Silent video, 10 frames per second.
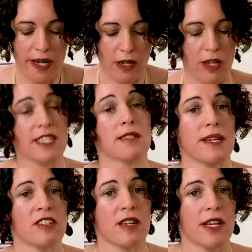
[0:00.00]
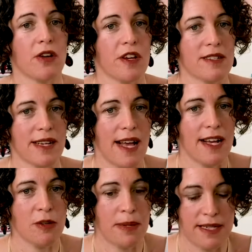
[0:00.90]
a lot, especially on those
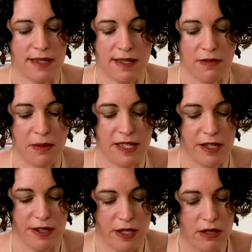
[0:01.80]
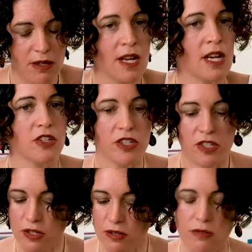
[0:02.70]
larger pieces of material,
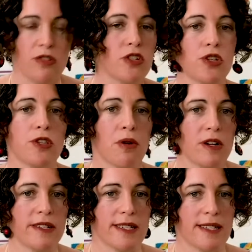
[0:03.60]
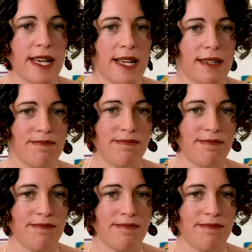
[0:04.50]
just do the process again.